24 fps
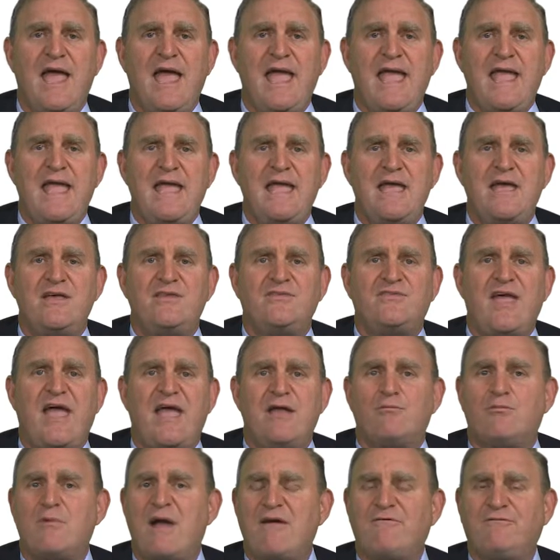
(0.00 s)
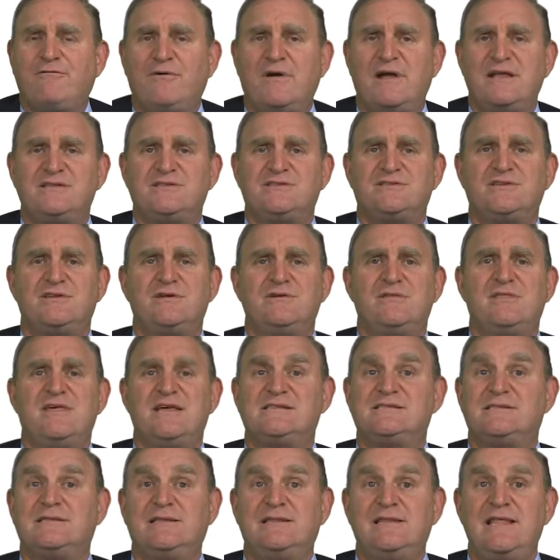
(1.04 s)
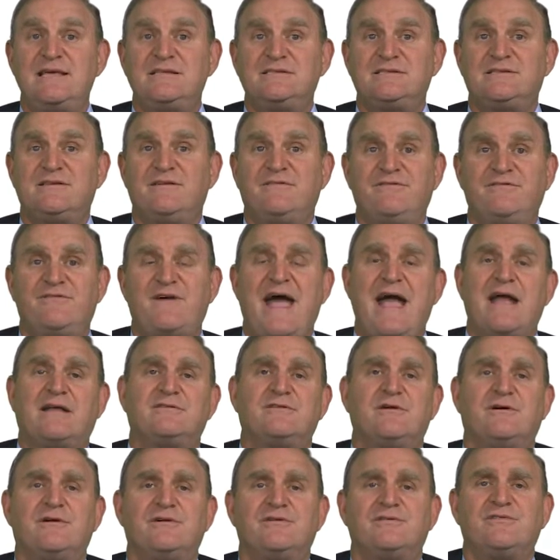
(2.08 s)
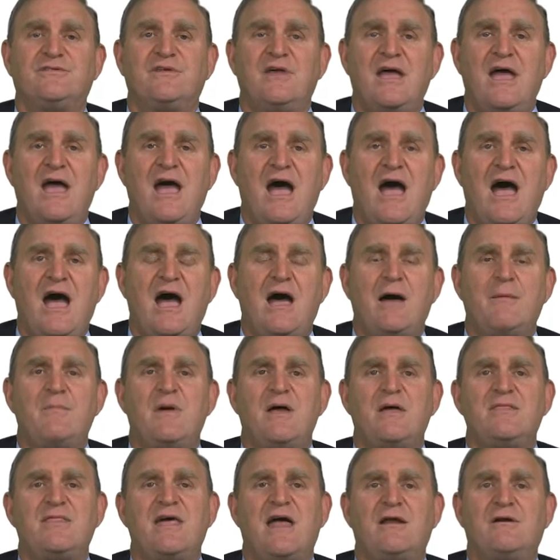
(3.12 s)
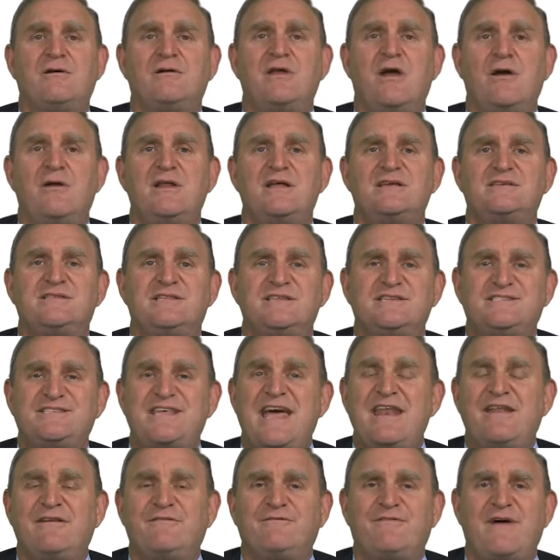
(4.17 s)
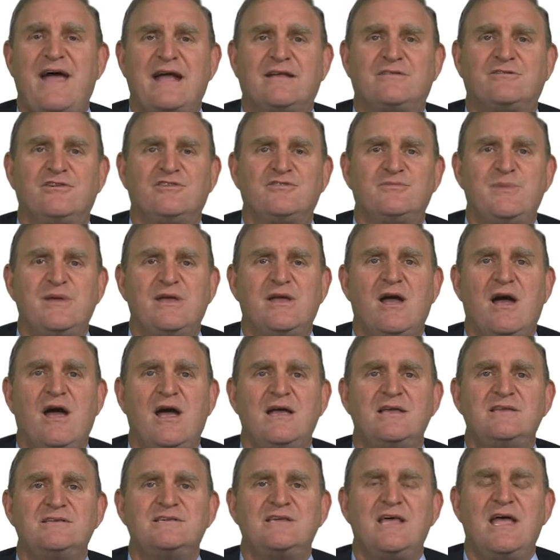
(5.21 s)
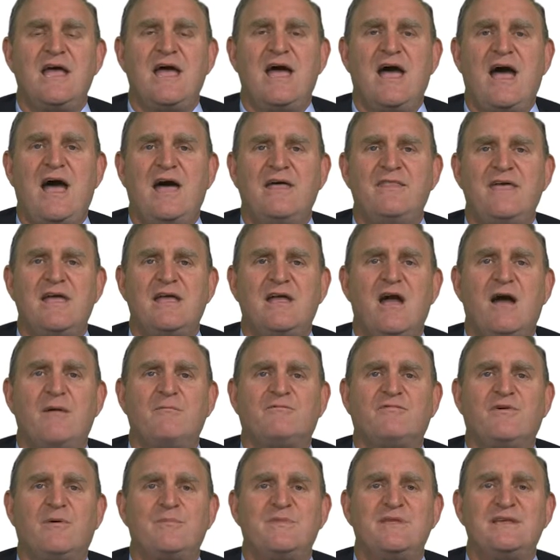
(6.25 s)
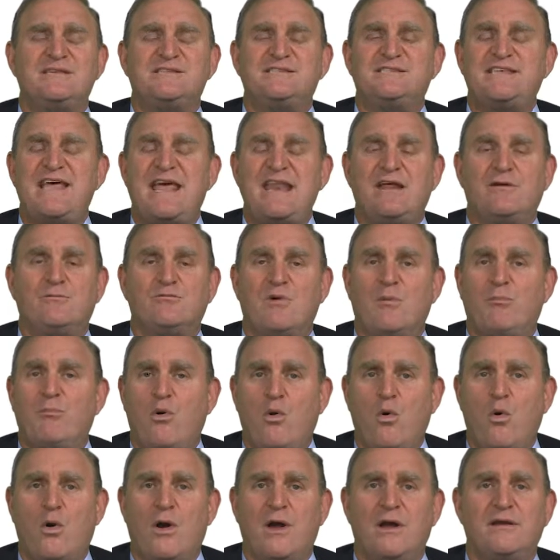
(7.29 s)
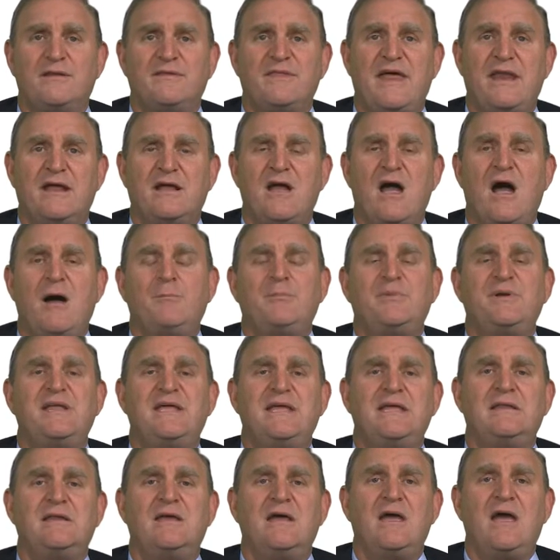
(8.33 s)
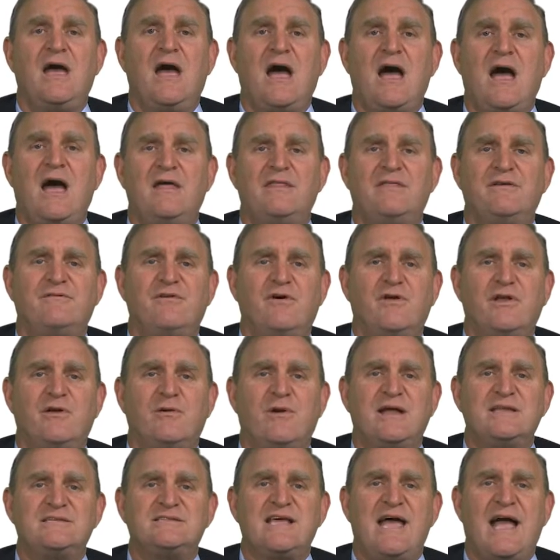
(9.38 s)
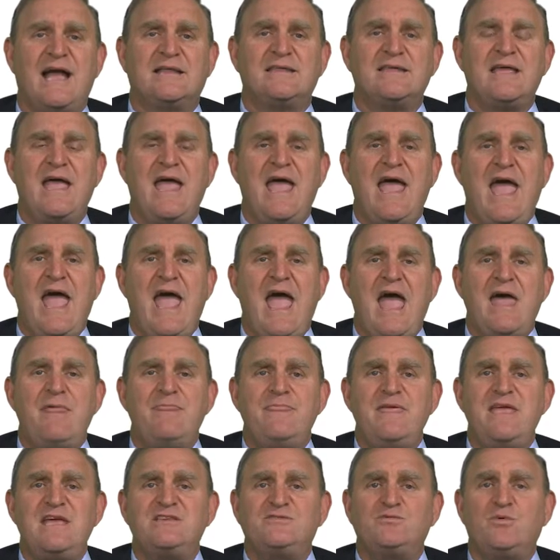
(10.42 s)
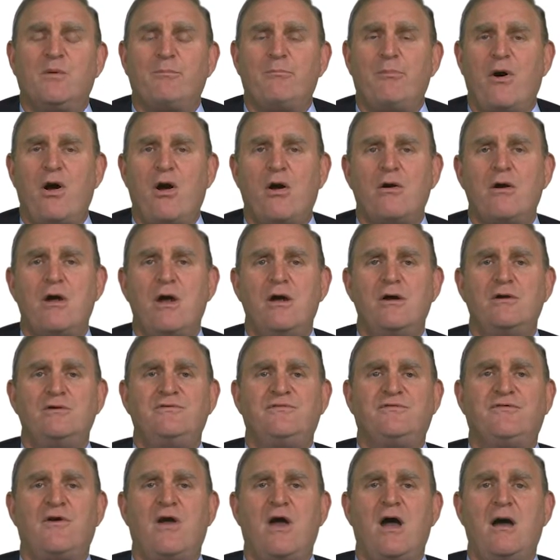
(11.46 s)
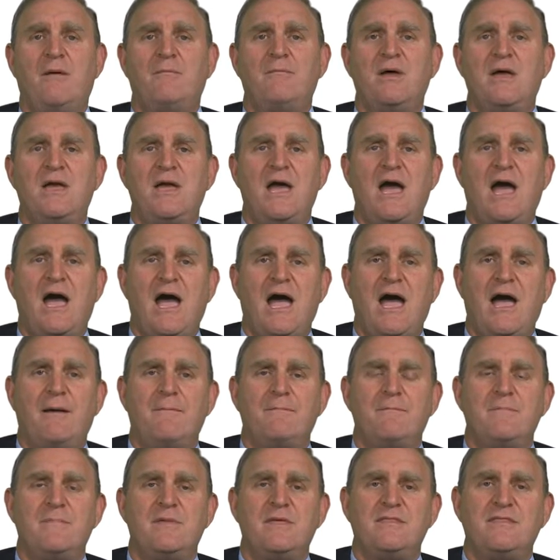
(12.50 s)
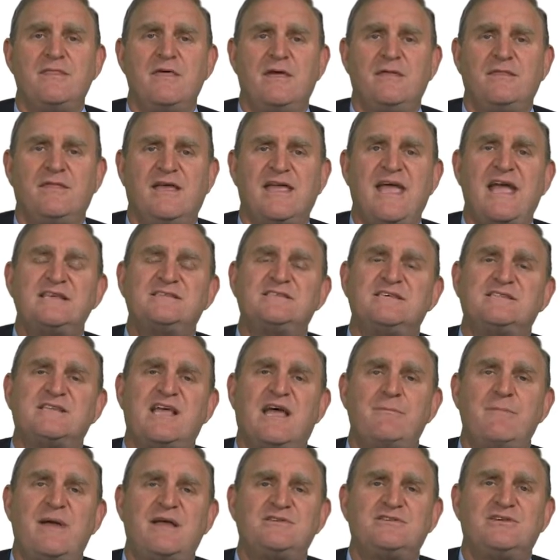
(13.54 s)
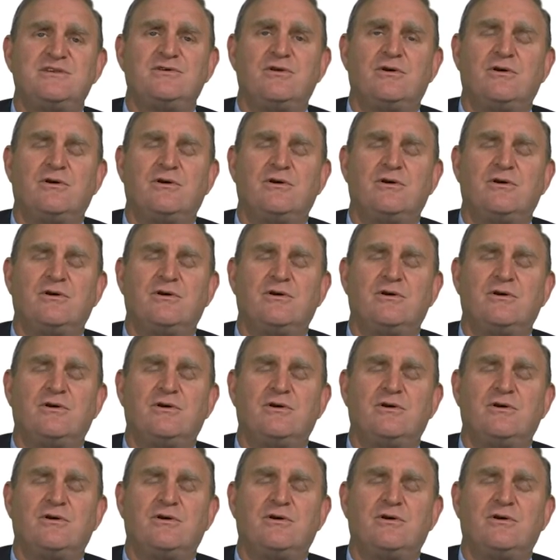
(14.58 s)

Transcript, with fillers: is a reference to this list of factors um, that are known as the Senate factors because uh, they come from this Senate report that accompanied uh, the Voting Rights Act. And these were borrowed from um, the, the cases I mentioned